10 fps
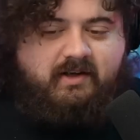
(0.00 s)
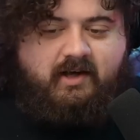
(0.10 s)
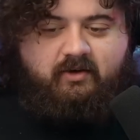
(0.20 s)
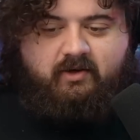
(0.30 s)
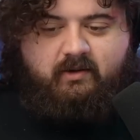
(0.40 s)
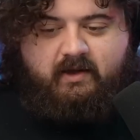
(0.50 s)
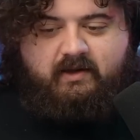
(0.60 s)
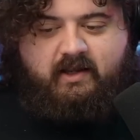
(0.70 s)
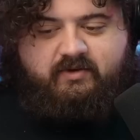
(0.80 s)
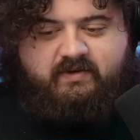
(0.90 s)
I go get my
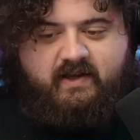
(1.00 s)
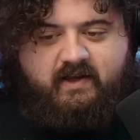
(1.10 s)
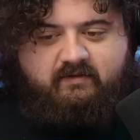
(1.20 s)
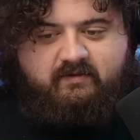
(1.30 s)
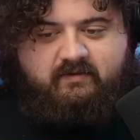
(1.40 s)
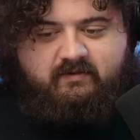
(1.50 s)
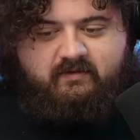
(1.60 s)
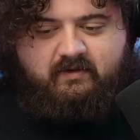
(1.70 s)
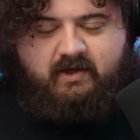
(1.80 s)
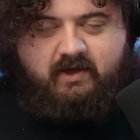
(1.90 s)
nails done
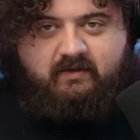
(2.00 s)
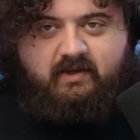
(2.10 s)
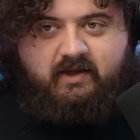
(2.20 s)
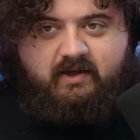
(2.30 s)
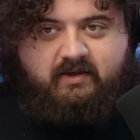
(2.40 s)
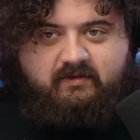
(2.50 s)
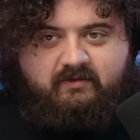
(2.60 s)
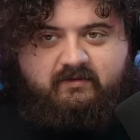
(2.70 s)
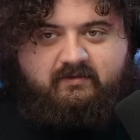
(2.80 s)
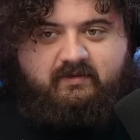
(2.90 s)
and
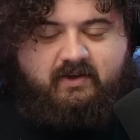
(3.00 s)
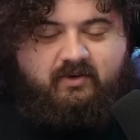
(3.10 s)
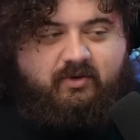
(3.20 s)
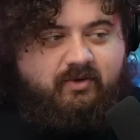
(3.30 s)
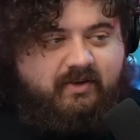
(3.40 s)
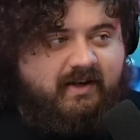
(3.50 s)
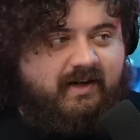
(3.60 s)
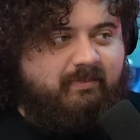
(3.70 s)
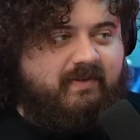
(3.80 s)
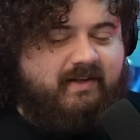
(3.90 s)
like the whole get
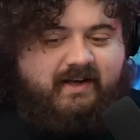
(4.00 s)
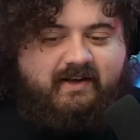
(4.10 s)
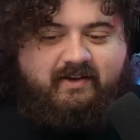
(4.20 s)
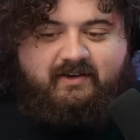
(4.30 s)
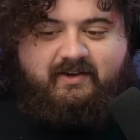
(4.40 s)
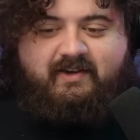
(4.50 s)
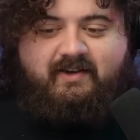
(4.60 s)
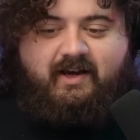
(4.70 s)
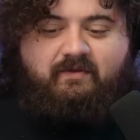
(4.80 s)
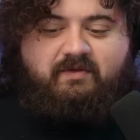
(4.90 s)
up, and then like
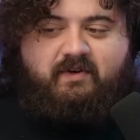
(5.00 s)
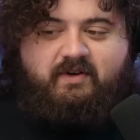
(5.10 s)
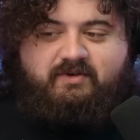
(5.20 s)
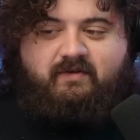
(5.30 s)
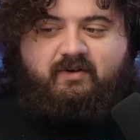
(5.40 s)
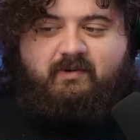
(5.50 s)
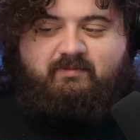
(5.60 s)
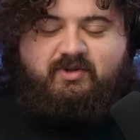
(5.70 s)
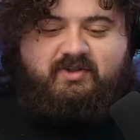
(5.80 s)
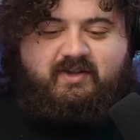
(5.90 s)
after the video's over, I'm
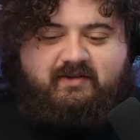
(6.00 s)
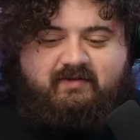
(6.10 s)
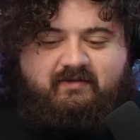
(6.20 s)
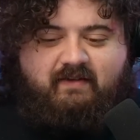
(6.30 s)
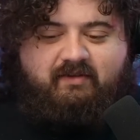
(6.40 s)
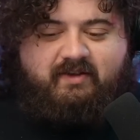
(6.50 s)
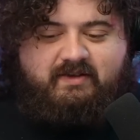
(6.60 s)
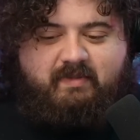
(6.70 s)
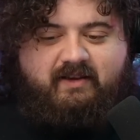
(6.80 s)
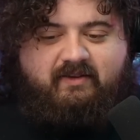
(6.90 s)
just like everything's
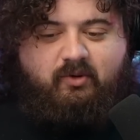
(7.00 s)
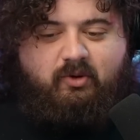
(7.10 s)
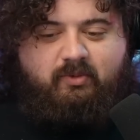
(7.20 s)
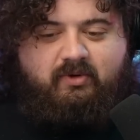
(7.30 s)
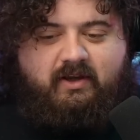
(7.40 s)
back to normal.